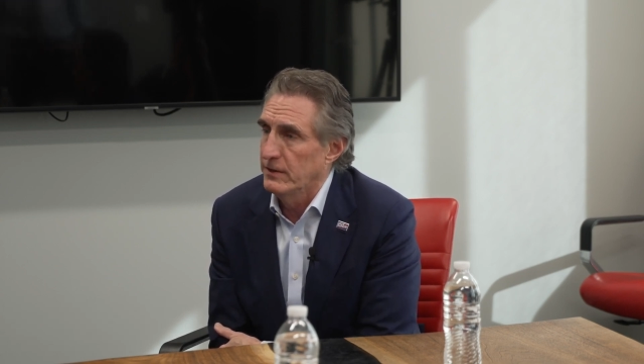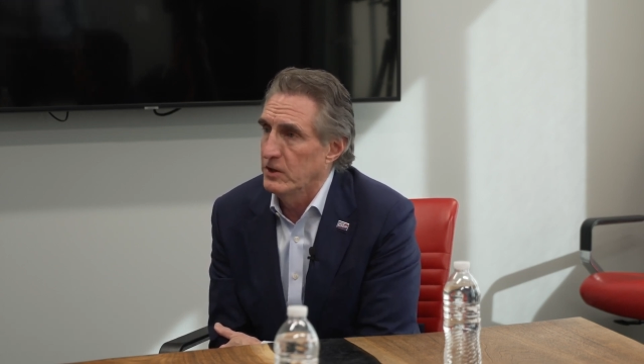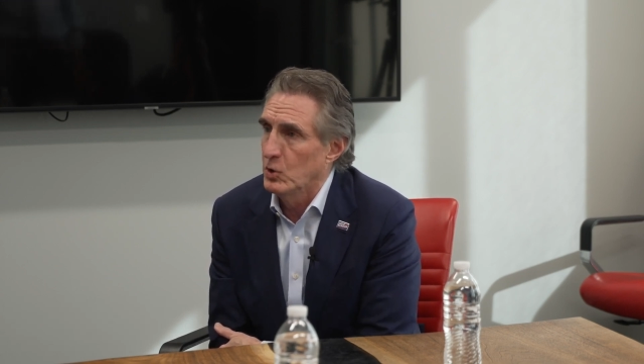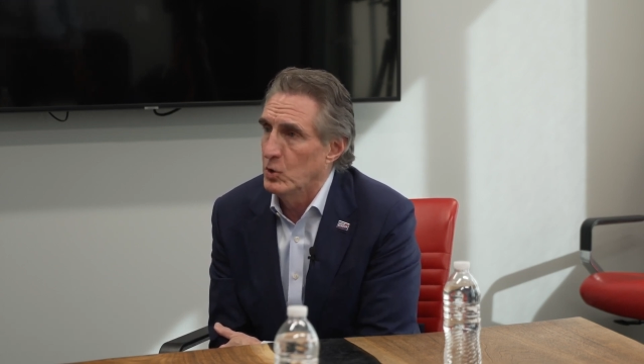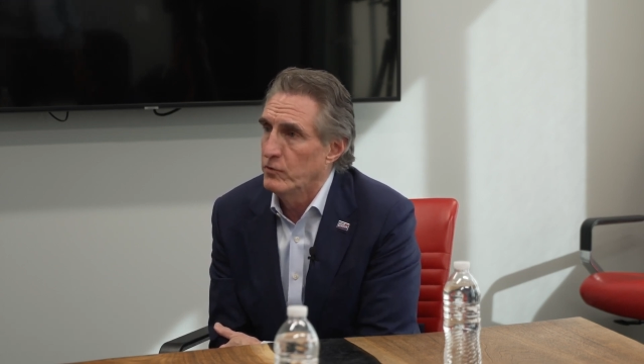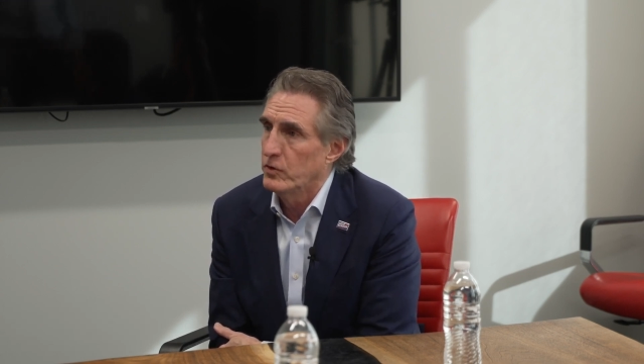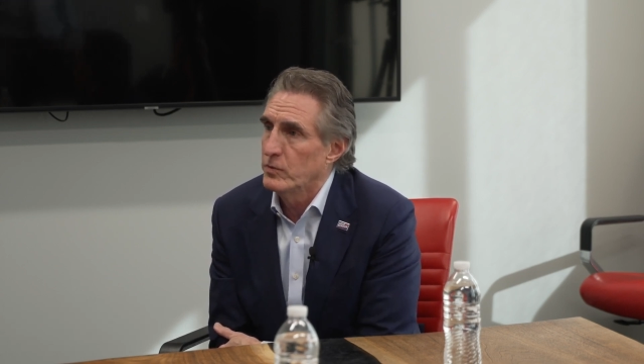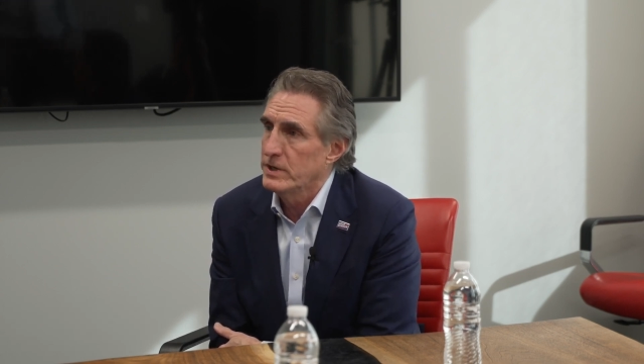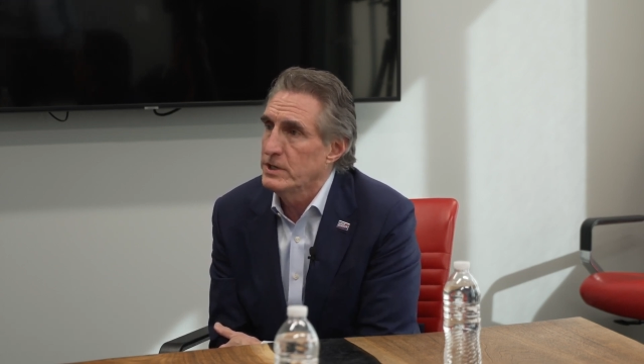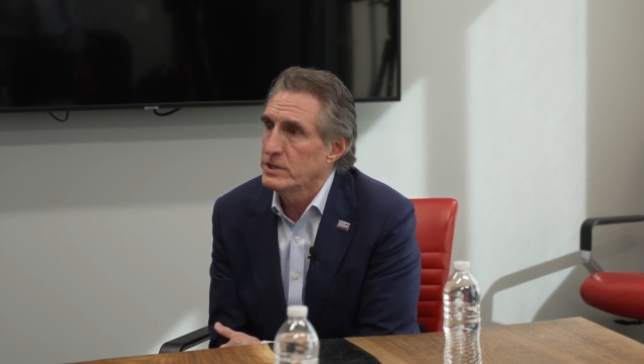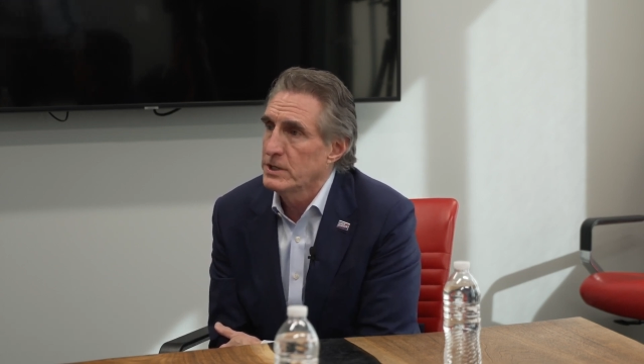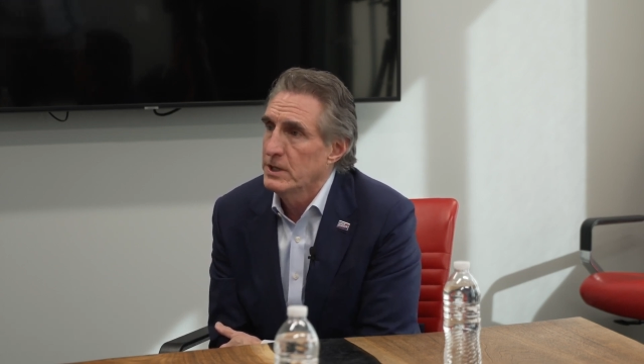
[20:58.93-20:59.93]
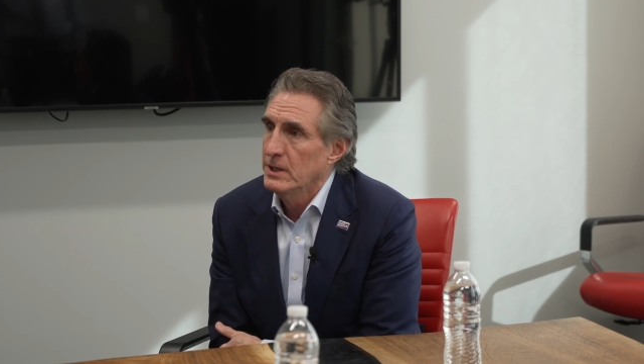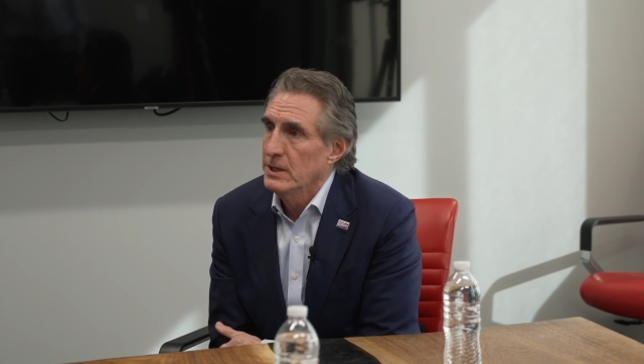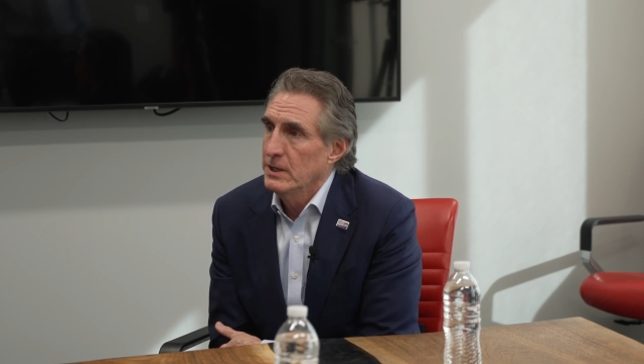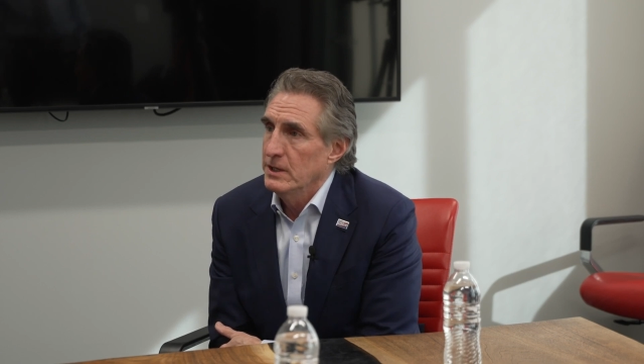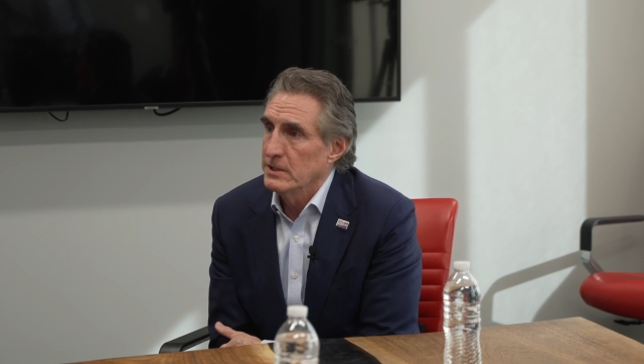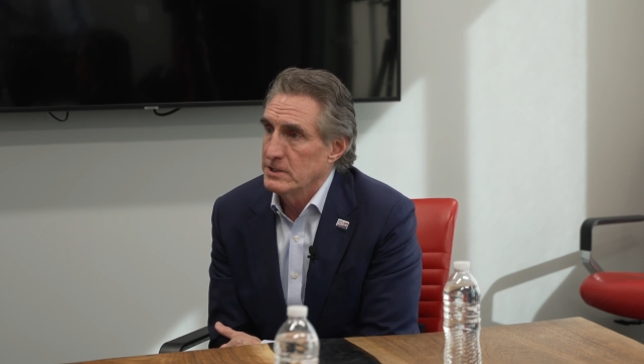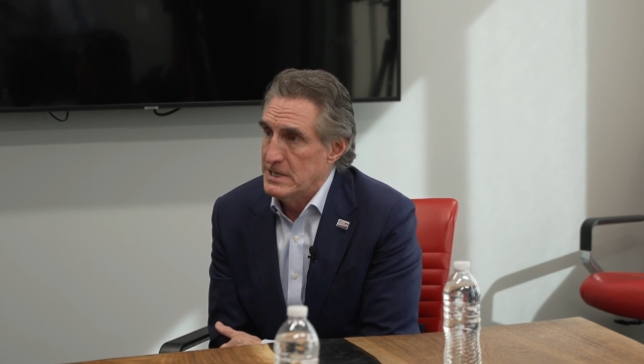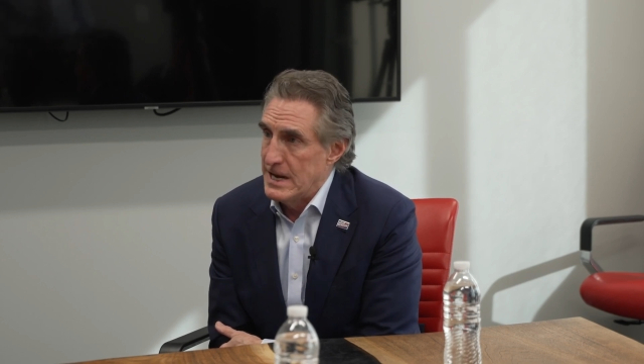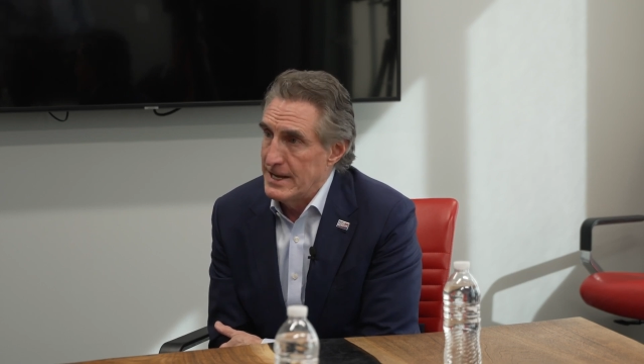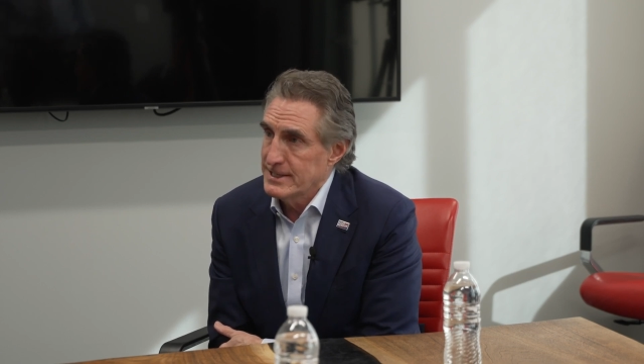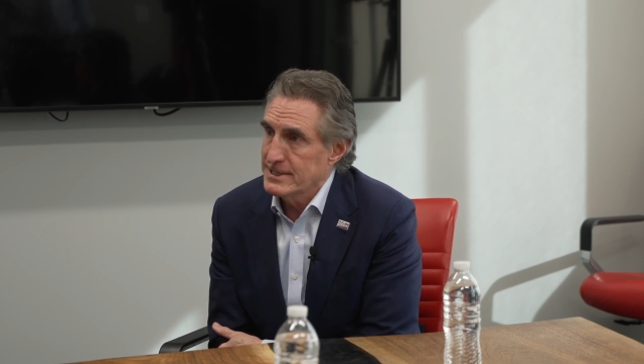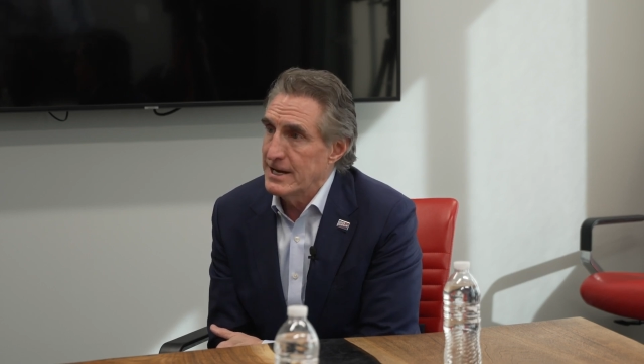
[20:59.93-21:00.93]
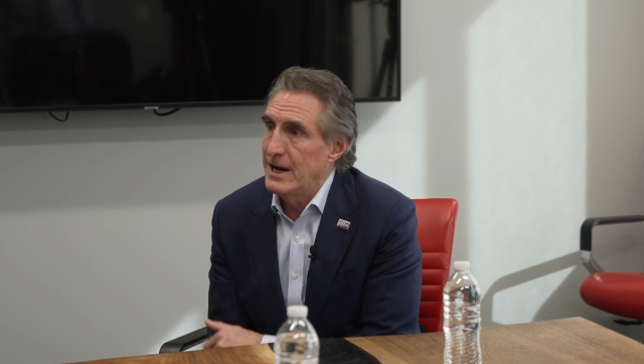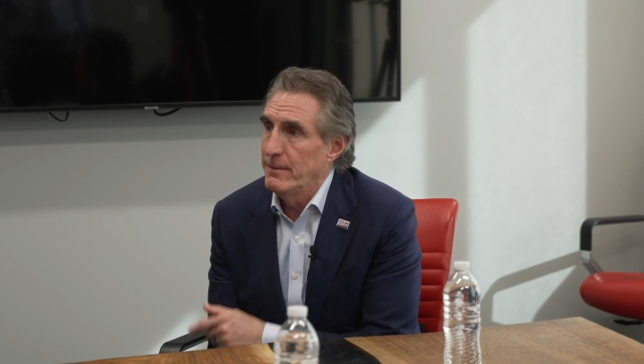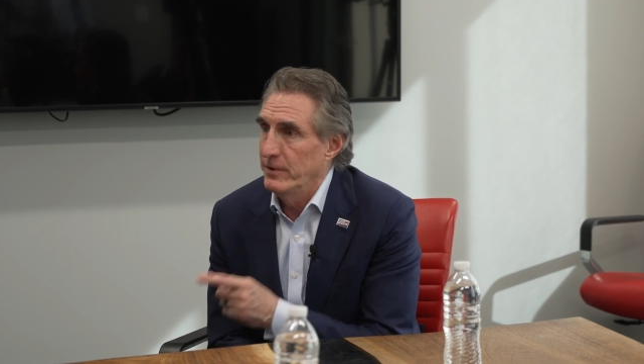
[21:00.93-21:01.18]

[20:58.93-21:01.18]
The overreach is nonstop.